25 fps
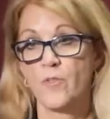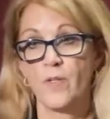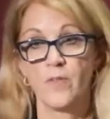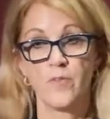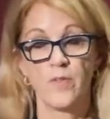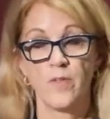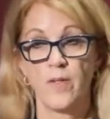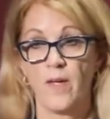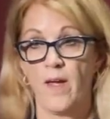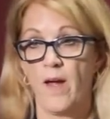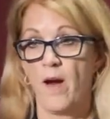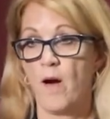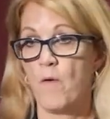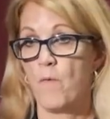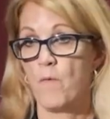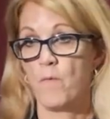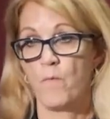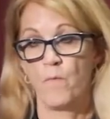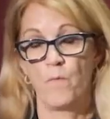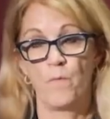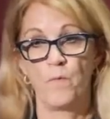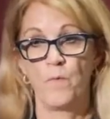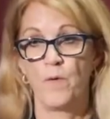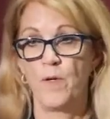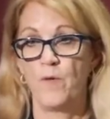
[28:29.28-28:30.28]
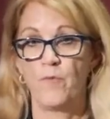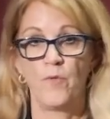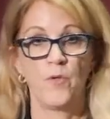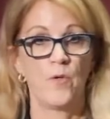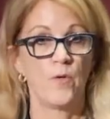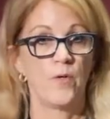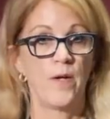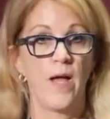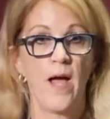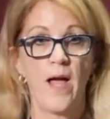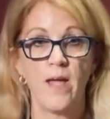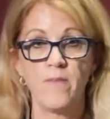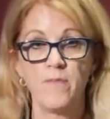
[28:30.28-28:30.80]
doesn't care if you're
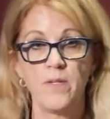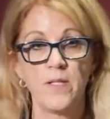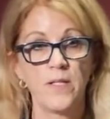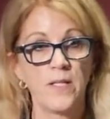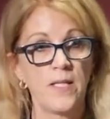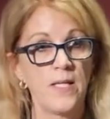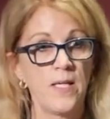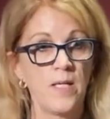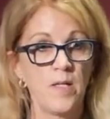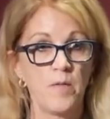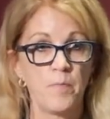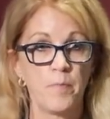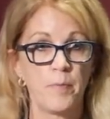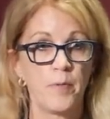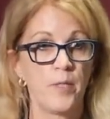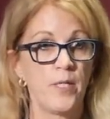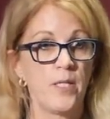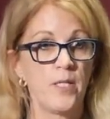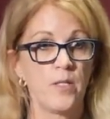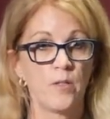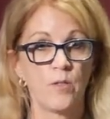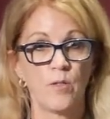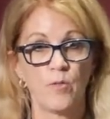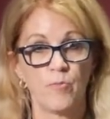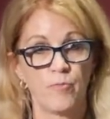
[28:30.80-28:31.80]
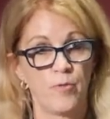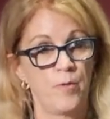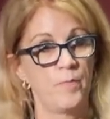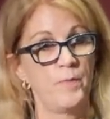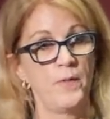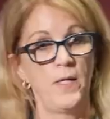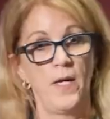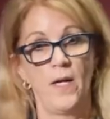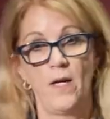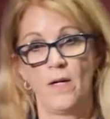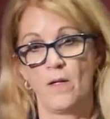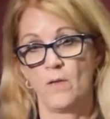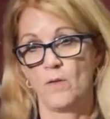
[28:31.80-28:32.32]
an Ivy League pretty girl from
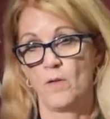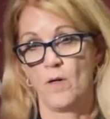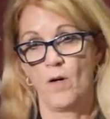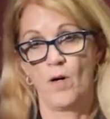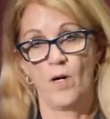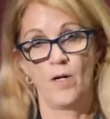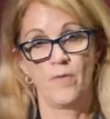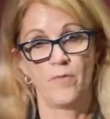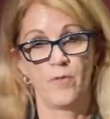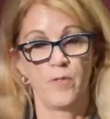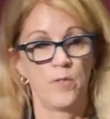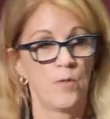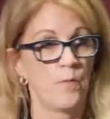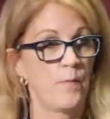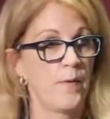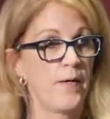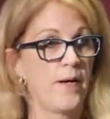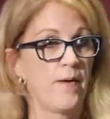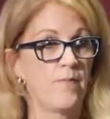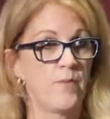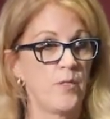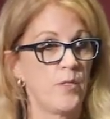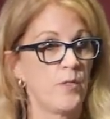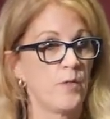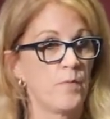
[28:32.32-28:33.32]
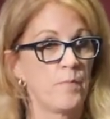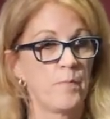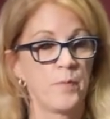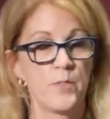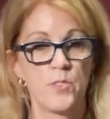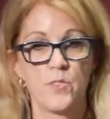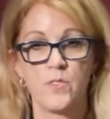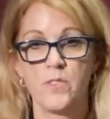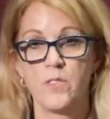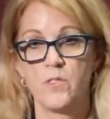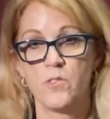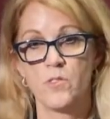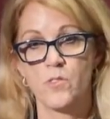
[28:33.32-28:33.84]
Yale or Harvard or whatever your
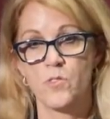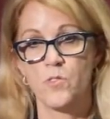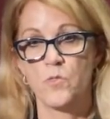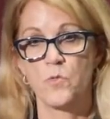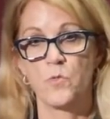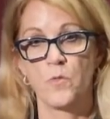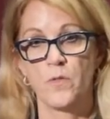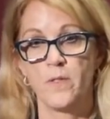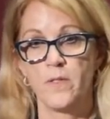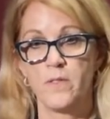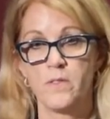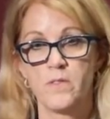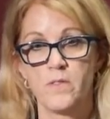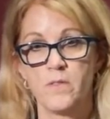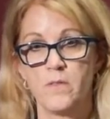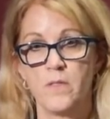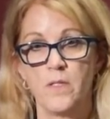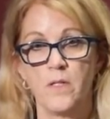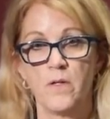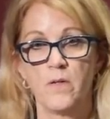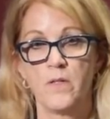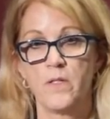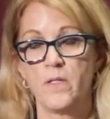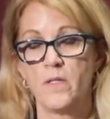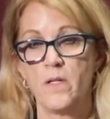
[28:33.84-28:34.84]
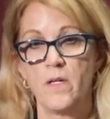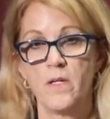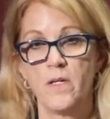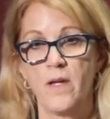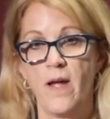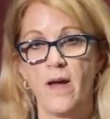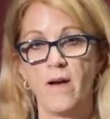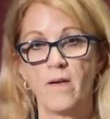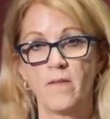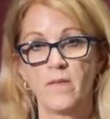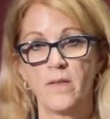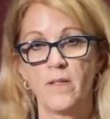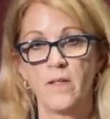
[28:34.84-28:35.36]
prestigious school is here in
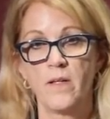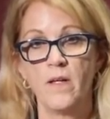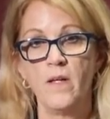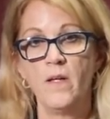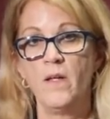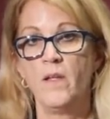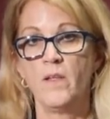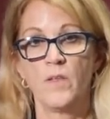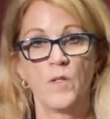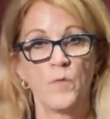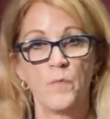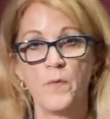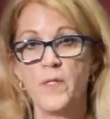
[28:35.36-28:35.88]
Ireland. The